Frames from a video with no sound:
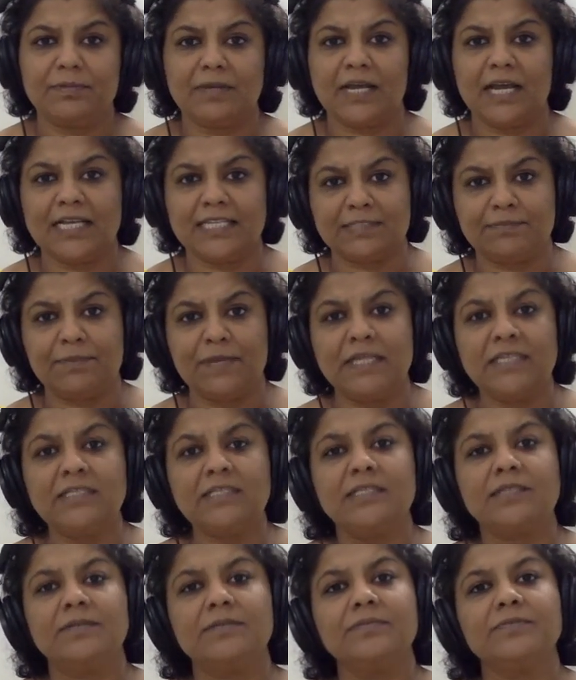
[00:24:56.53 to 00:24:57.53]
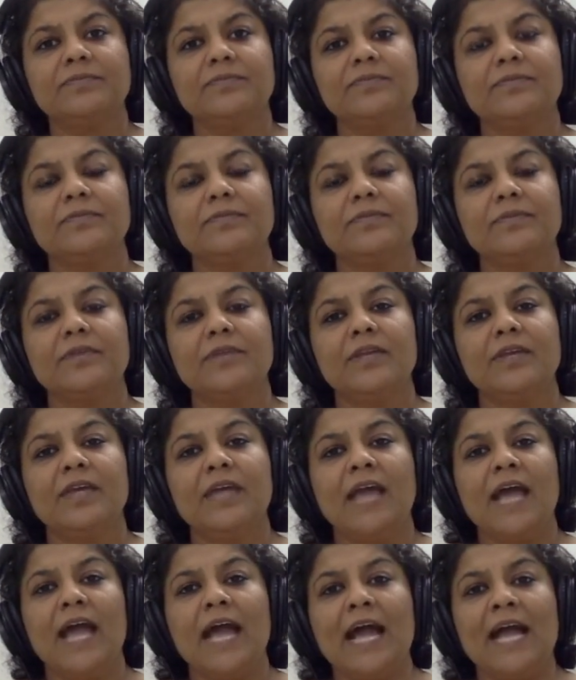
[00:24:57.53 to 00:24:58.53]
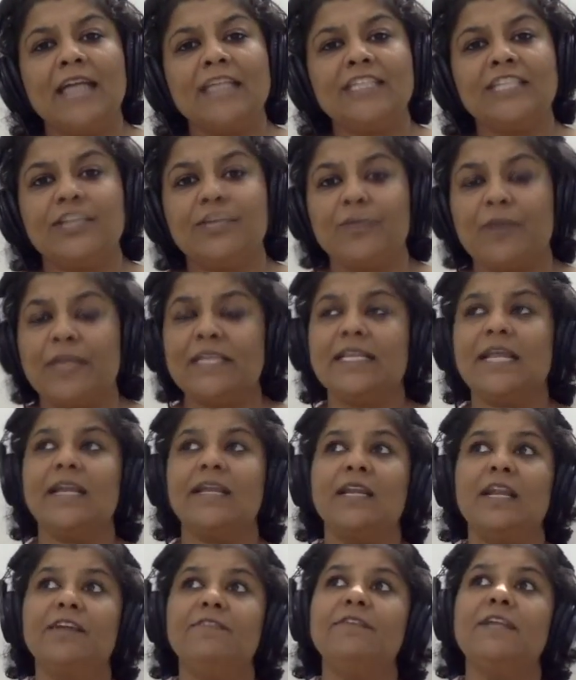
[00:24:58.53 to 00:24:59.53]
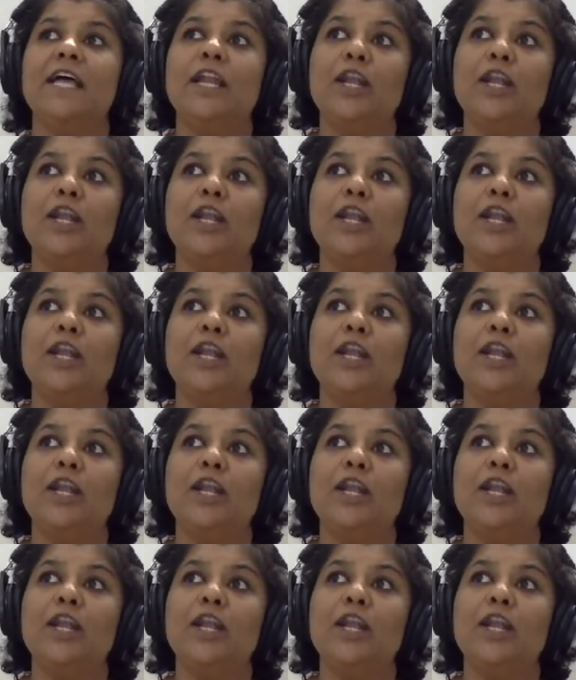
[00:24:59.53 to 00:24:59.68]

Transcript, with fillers: husband. And she went and lived